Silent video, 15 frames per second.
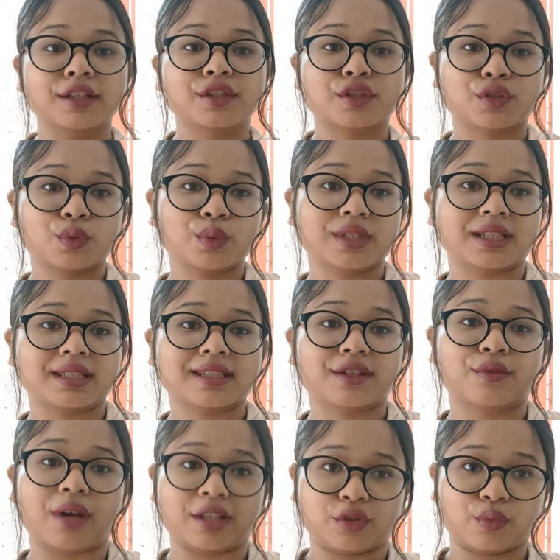Students
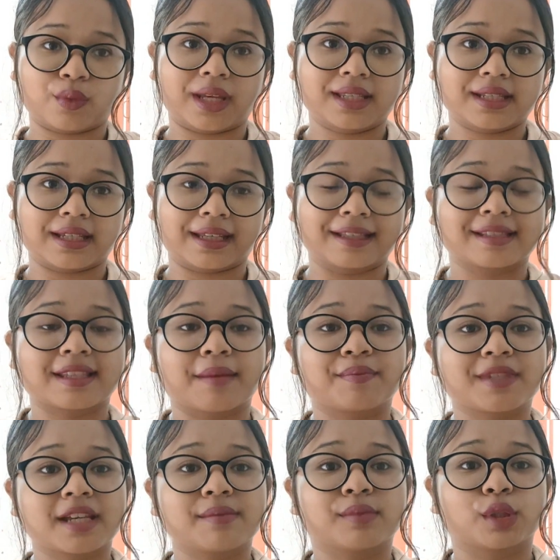graduating in
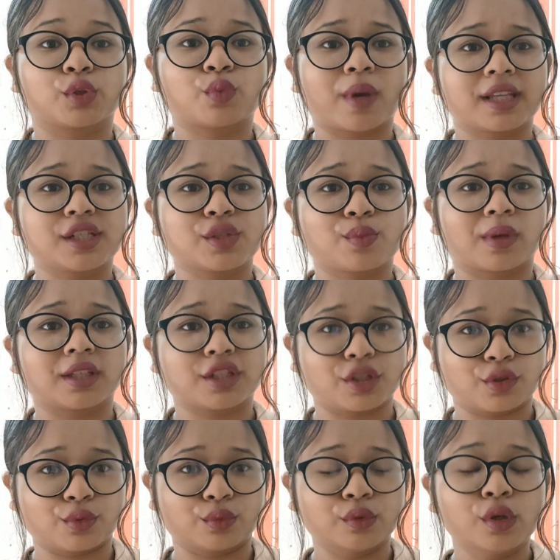September
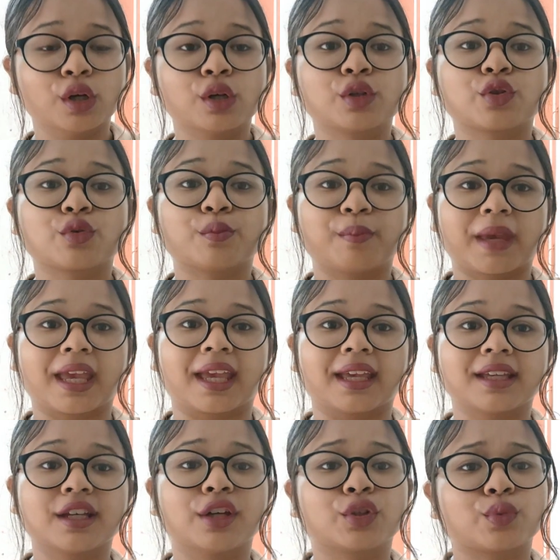2022 to
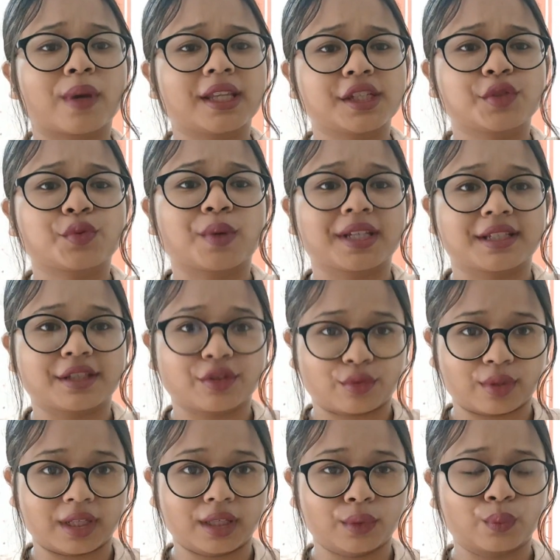May
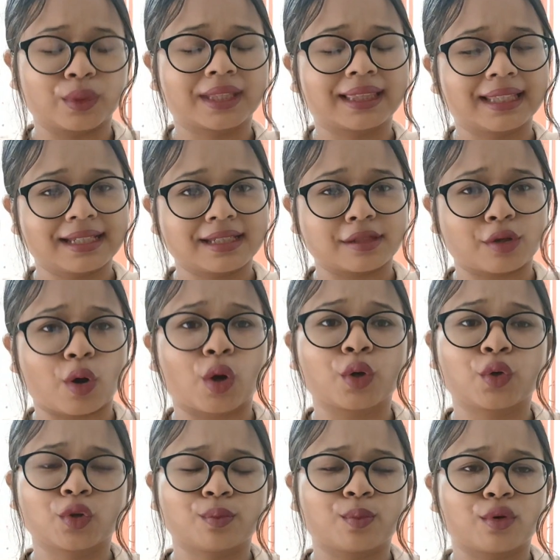2023 with little or
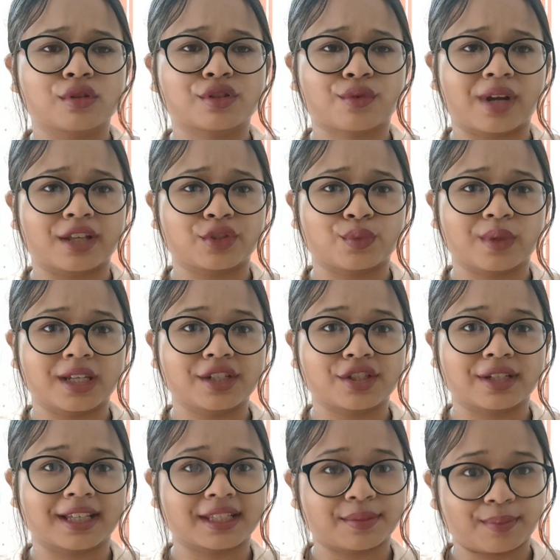no
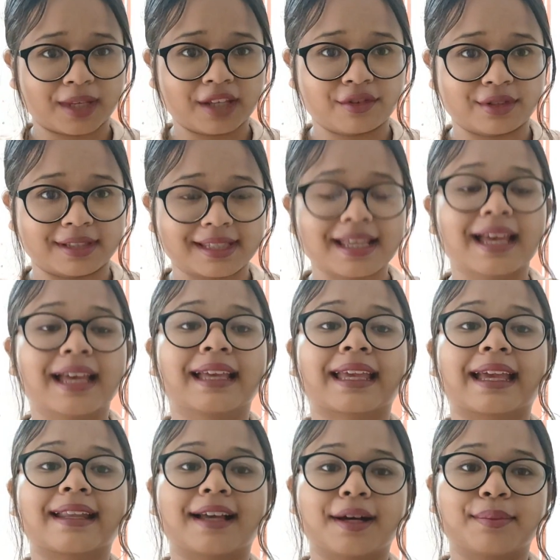post-graduation experience
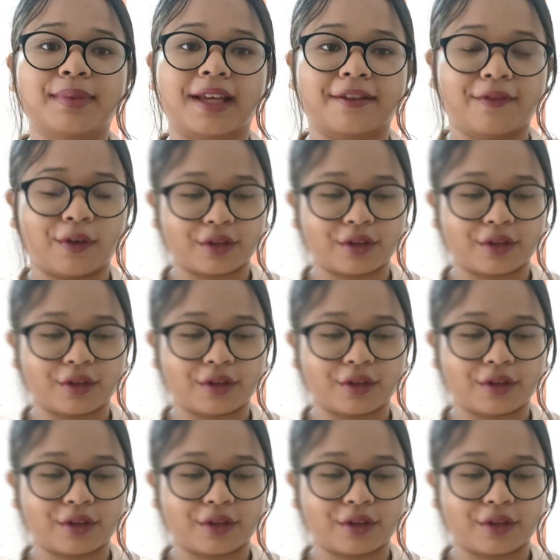can apply